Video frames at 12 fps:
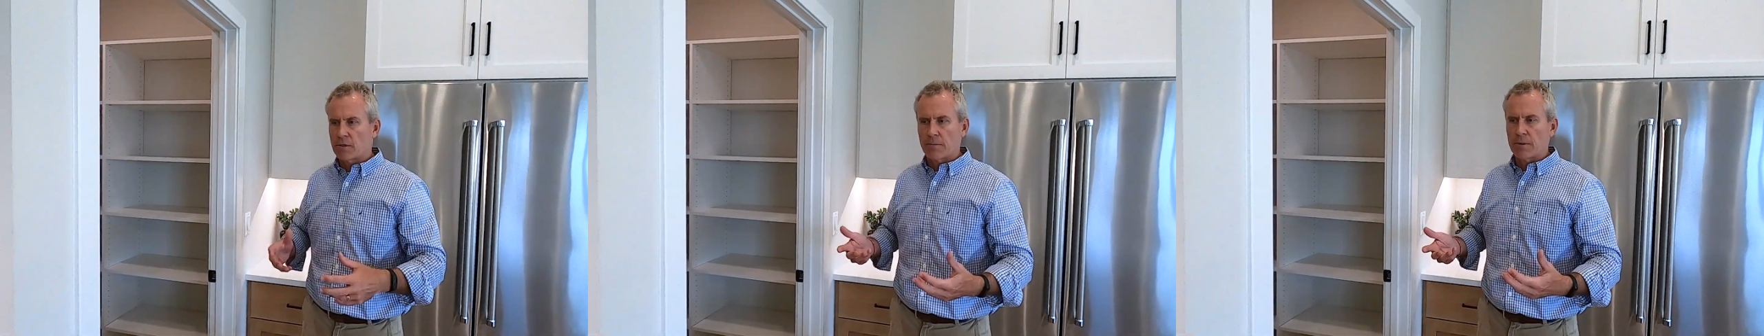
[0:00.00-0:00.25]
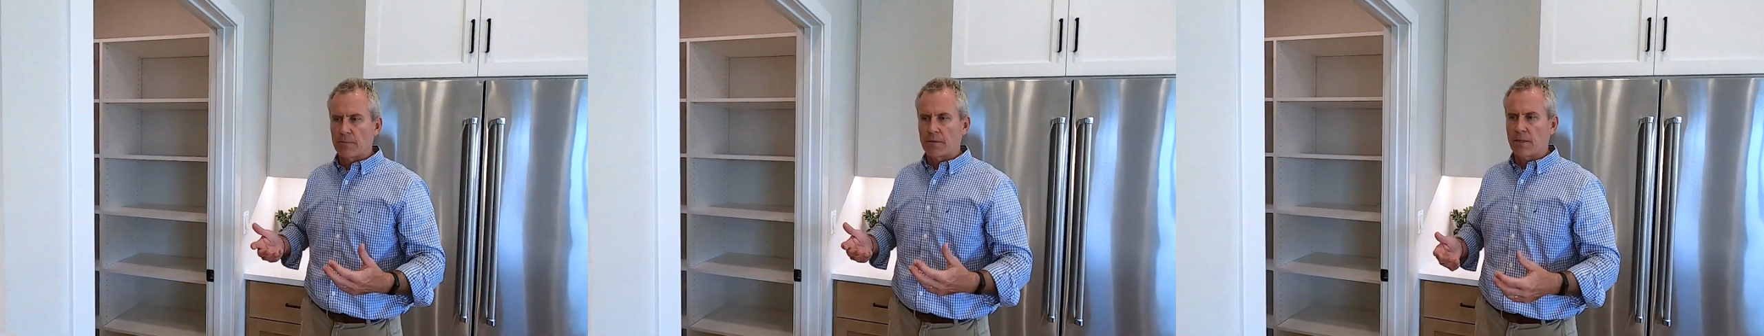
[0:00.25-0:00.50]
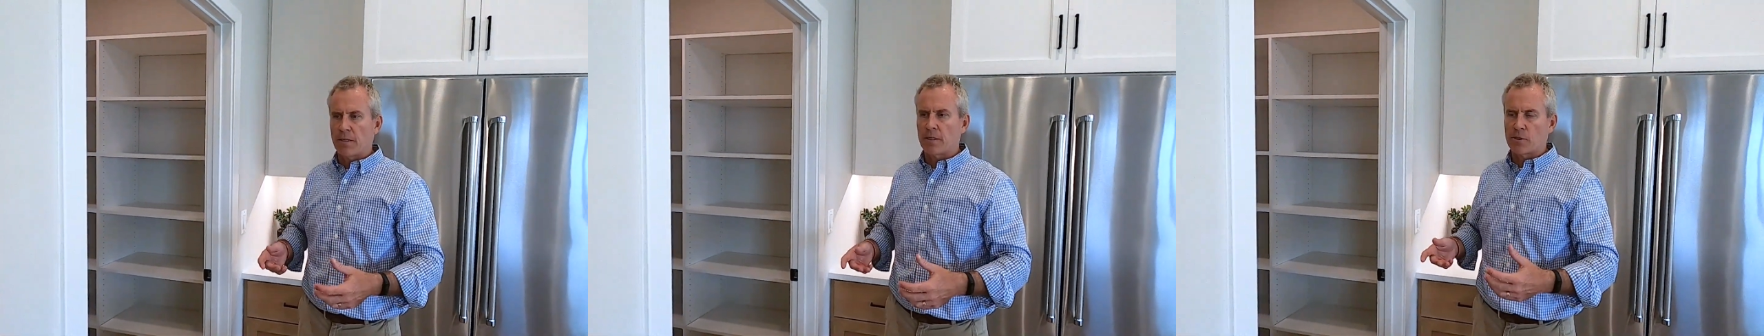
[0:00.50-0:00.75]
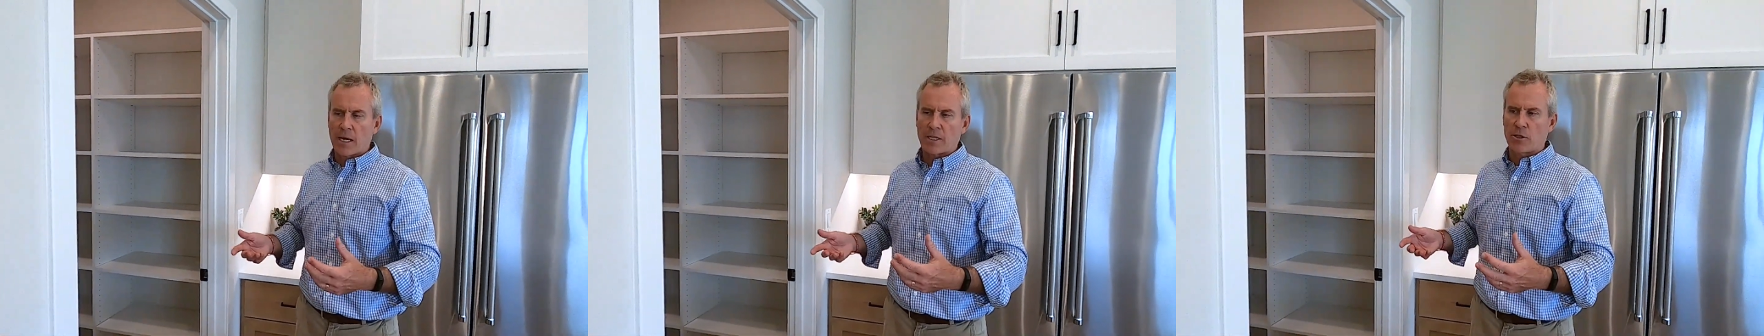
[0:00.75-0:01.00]
sometimes I think
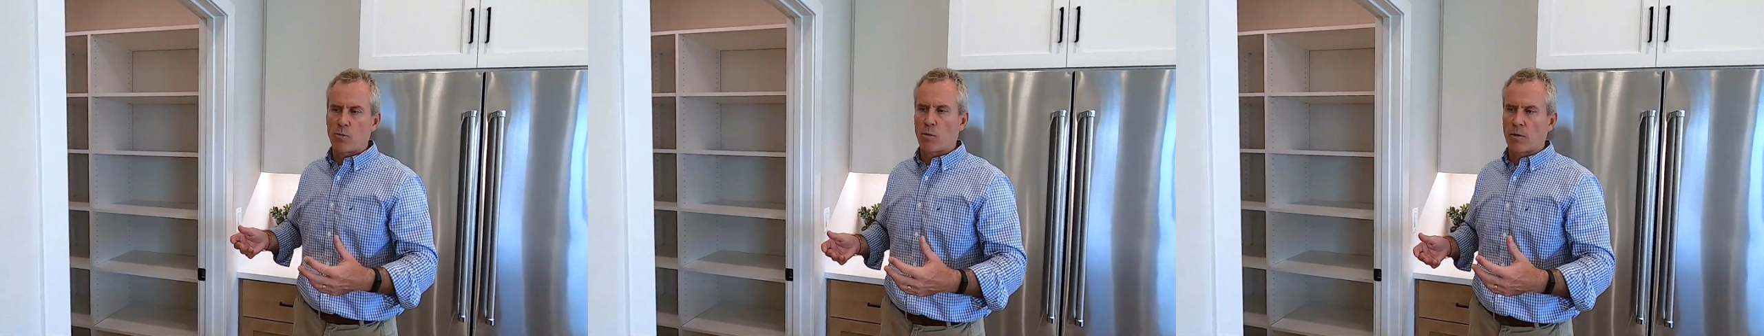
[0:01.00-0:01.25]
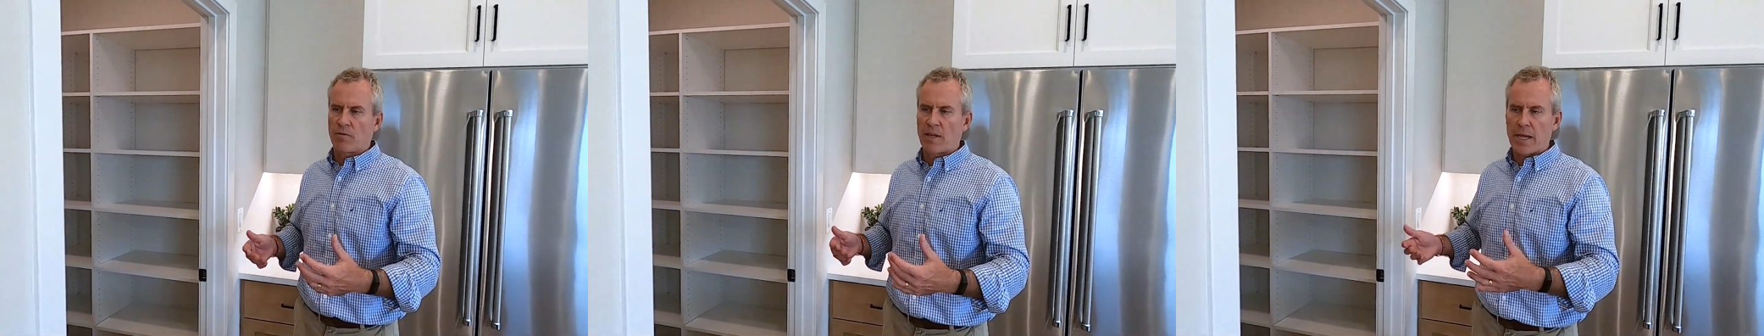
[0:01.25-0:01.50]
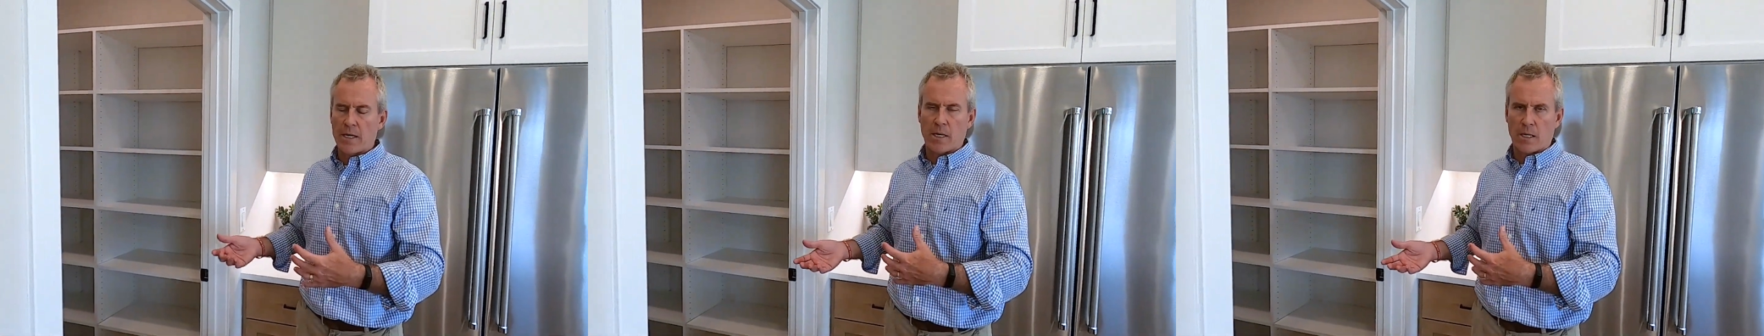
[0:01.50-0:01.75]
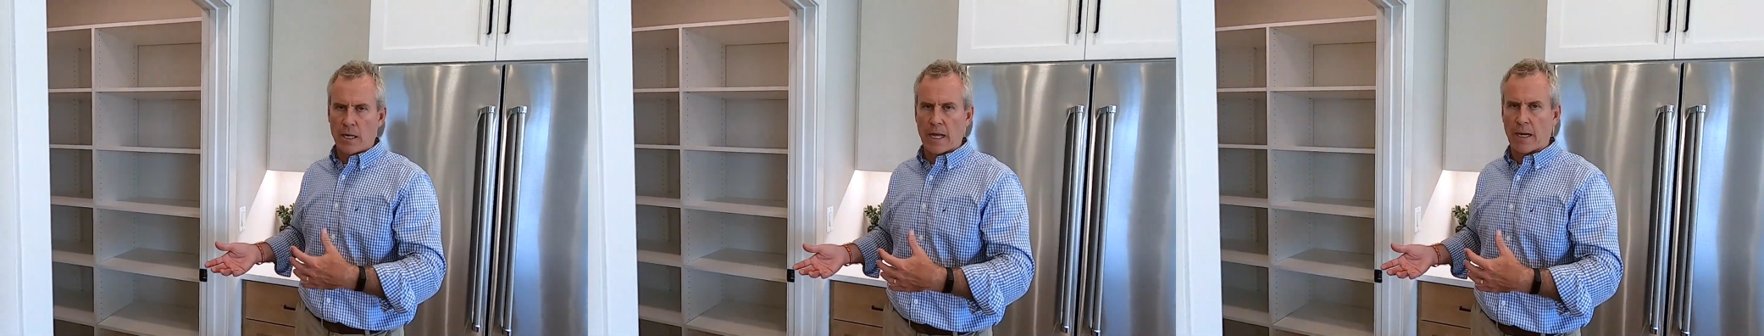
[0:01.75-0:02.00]
it's actually worth
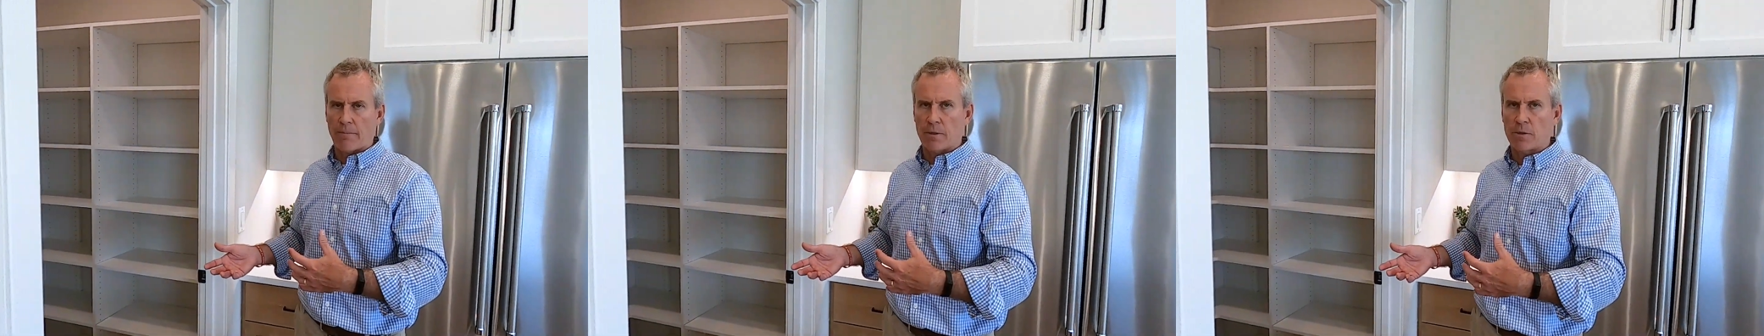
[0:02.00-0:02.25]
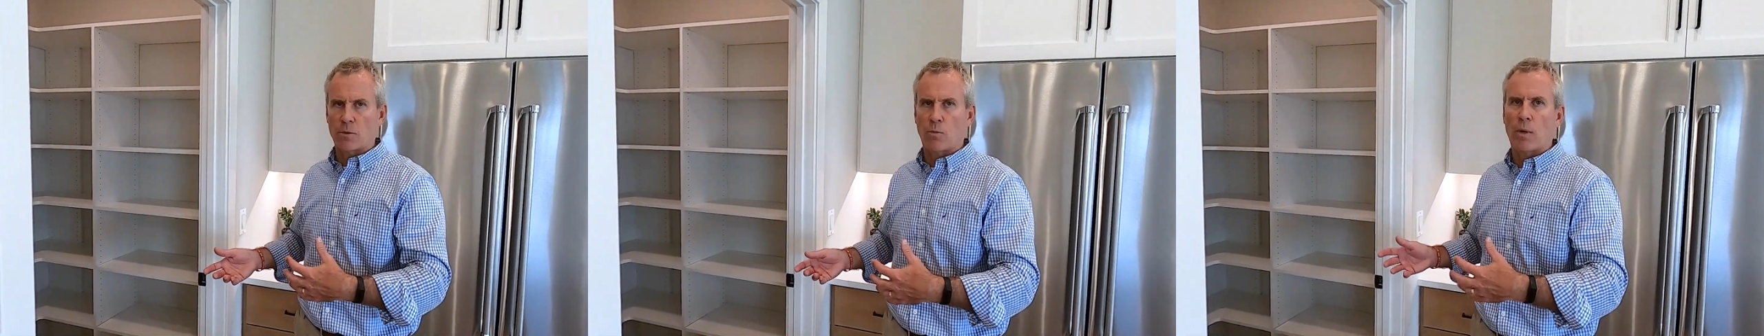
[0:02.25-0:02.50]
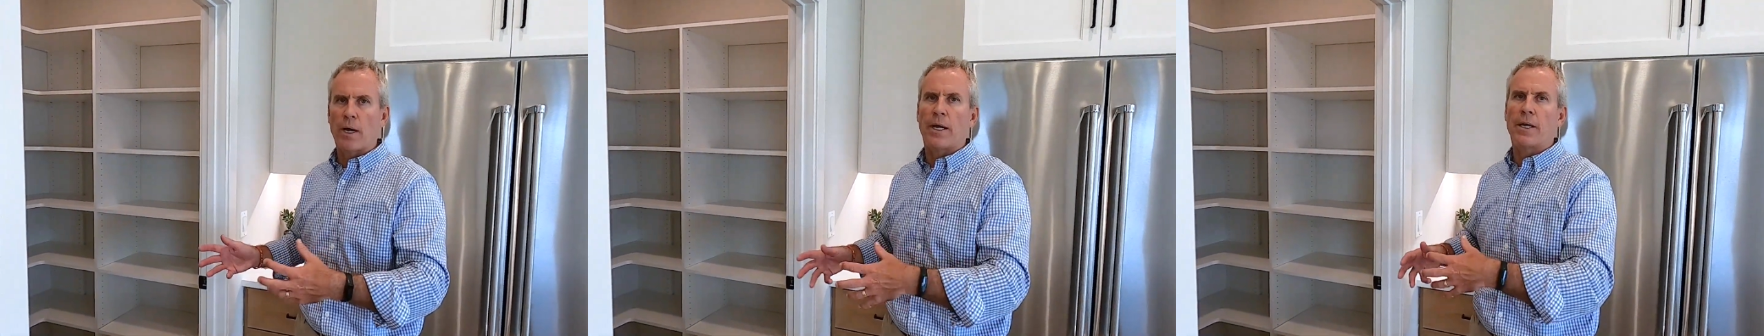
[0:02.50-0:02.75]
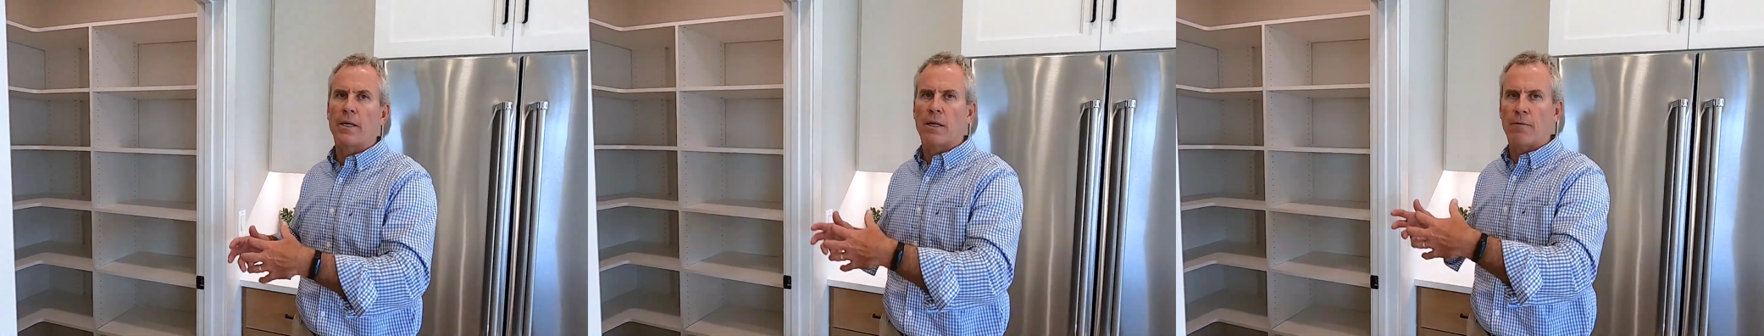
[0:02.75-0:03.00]
taking cabinets away